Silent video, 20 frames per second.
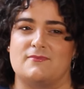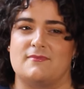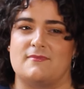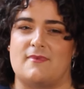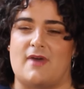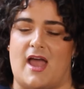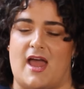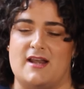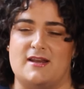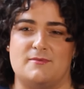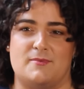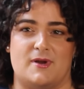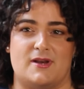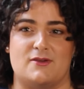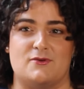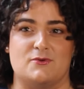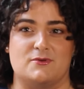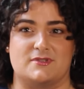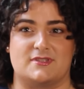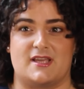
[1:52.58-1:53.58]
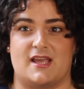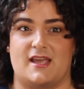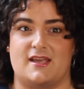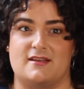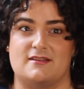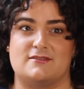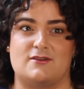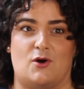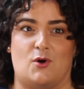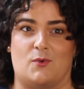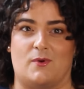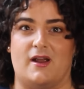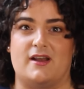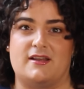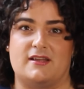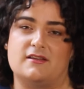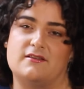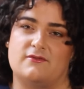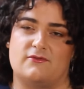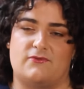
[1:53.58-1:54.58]
anybody who's gay is
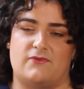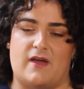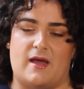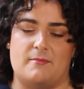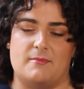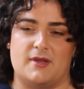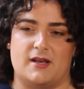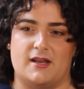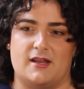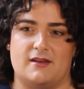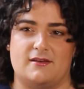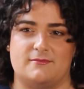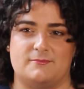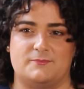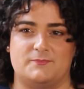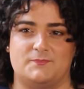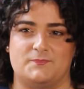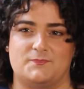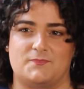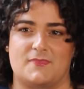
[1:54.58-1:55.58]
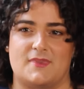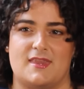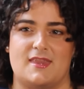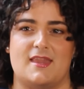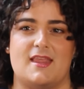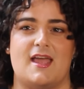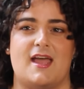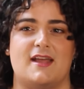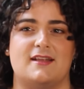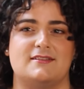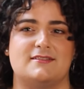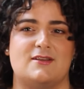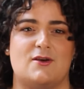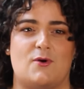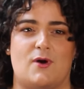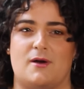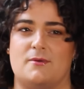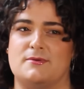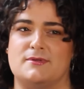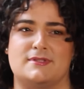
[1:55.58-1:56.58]
already feminine. And so
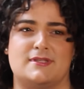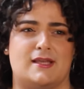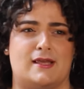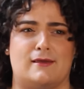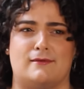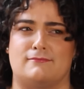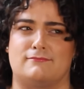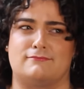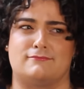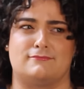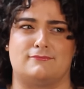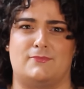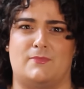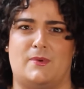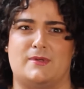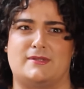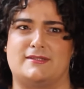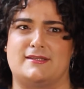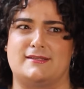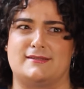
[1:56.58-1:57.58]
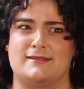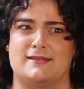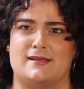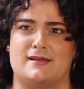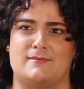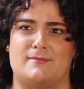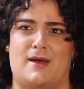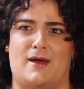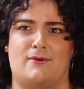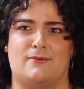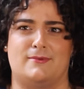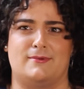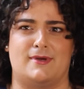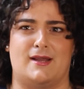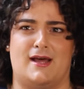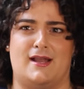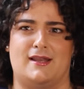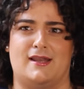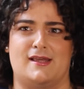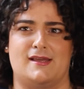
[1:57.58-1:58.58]
I was like, what's this thing about
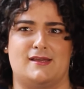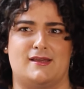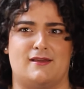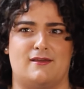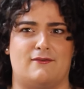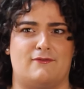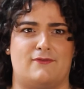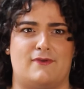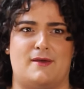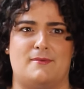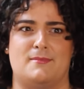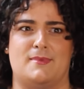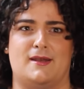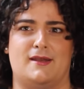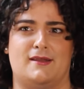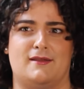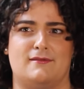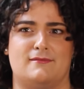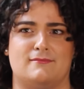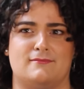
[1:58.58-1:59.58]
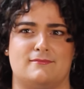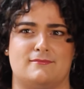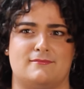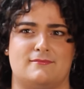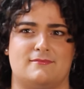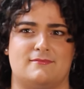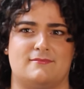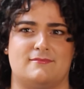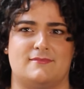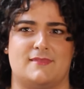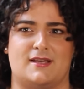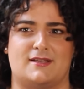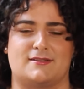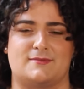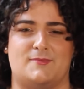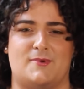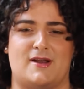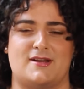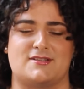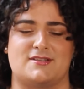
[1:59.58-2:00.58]
not liking feminine
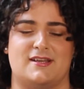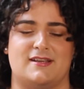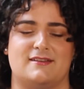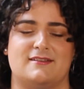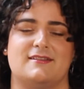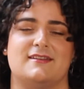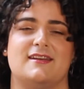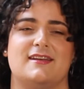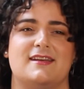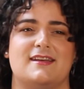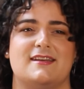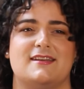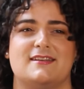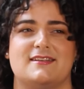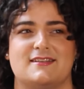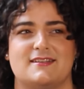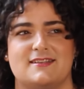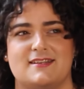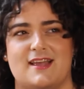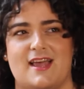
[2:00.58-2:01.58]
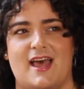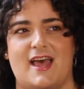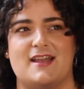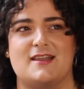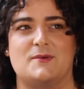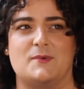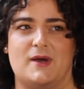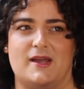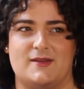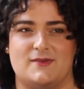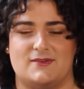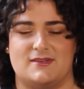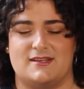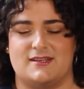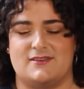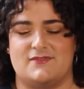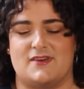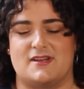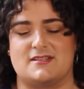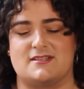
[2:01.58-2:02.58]
expression? Anyway,
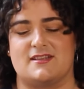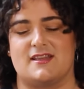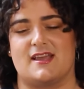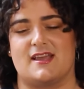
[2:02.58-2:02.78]
eventually I